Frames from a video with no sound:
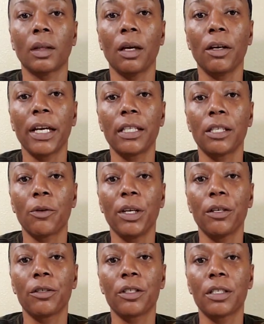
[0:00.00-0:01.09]
Okay, so
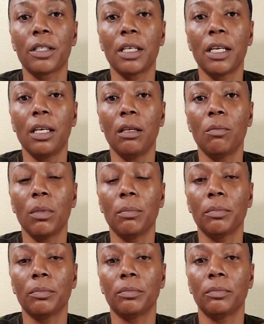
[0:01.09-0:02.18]
here's the seam,
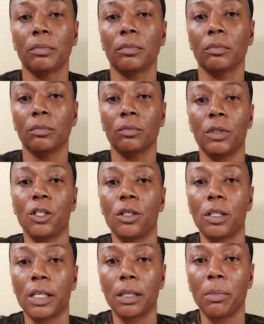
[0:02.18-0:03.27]
which is
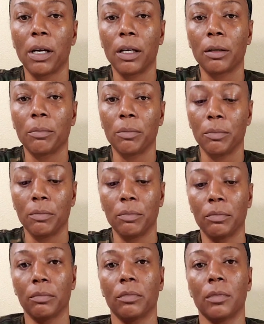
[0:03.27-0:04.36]
at the bottom,
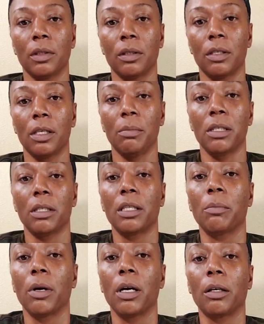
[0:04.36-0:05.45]
and the seam is at the
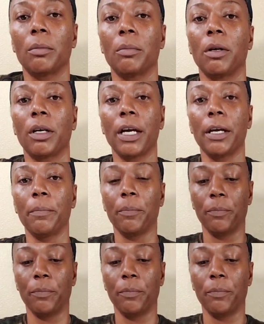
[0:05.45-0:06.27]
bottom, okay?